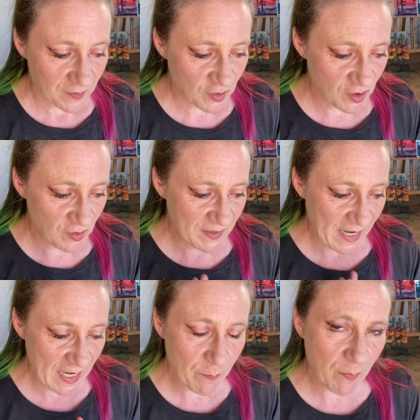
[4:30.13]
To
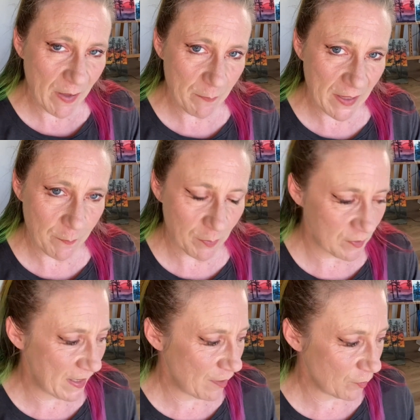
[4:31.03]
tape my paper
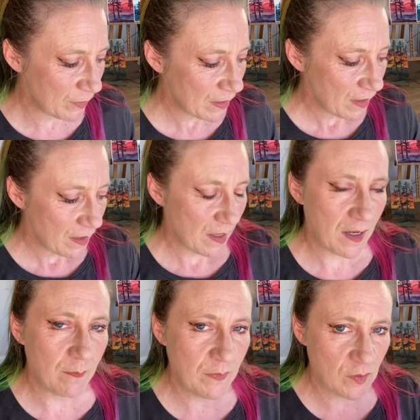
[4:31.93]
down,
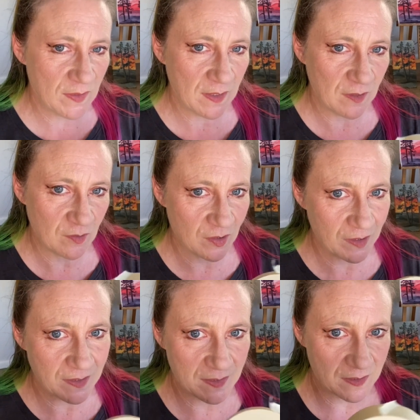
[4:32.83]
I'm using
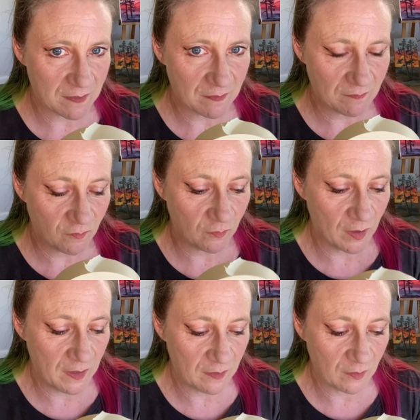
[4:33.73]
just
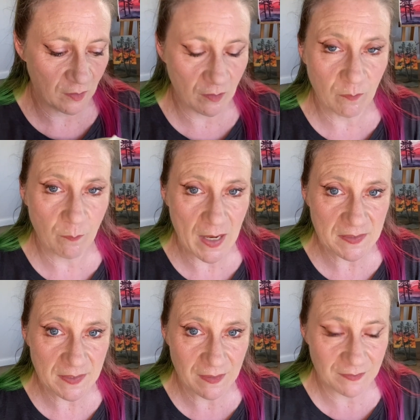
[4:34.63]
regular
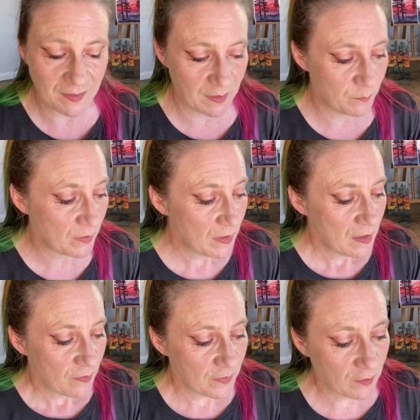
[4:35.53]
masking tape.
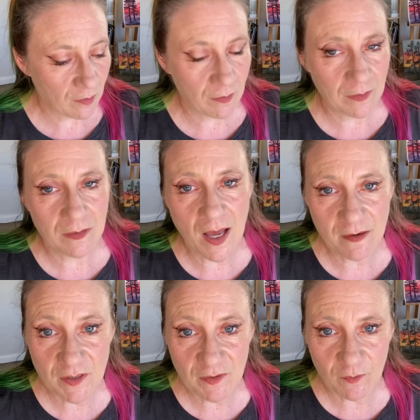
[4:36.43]
There are a lot
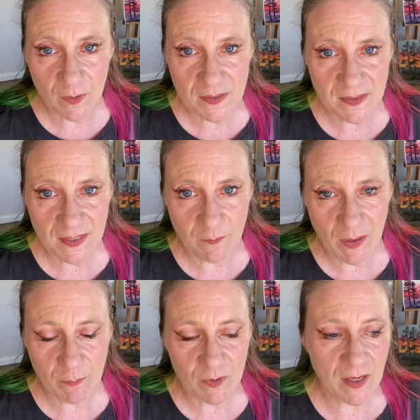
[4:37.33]
of different ways to tape
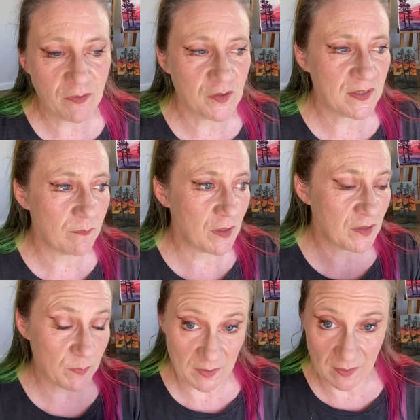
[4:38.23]
paper down. There's some that are
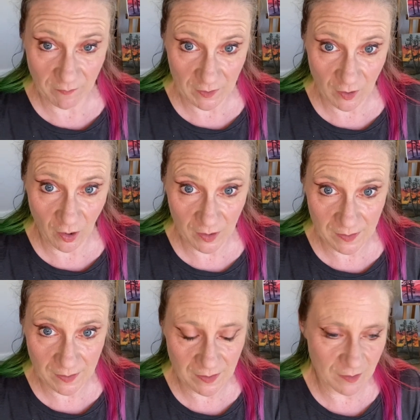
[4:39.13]
specific to
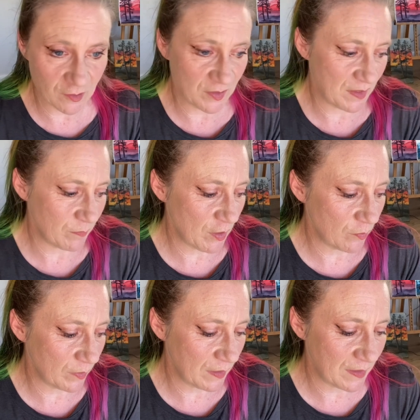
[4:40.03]
artists. There's some that are
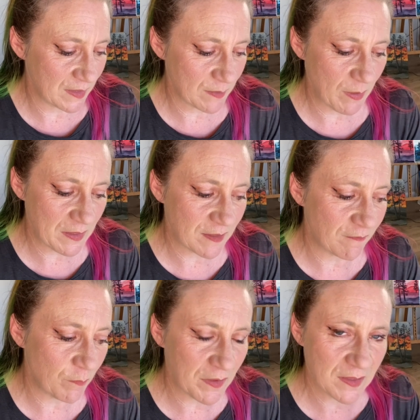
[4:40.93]
really
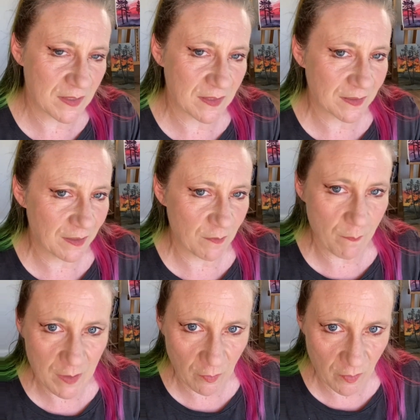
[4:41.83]
inexpensive, but this kind of
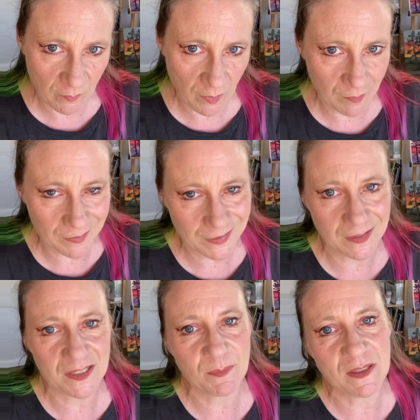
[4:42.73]
middle of the road, it's
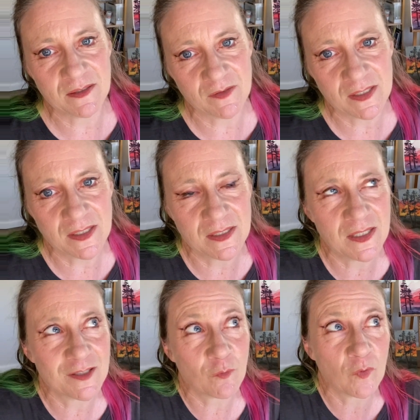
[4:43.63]
inexpensive, it's easy,
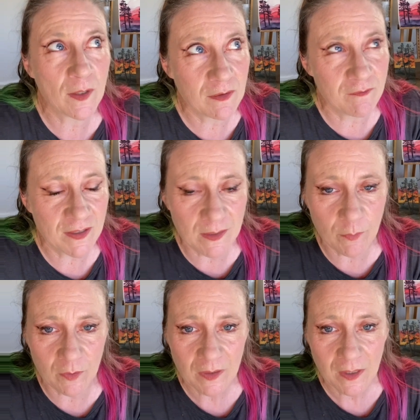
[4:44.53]
it's readily available.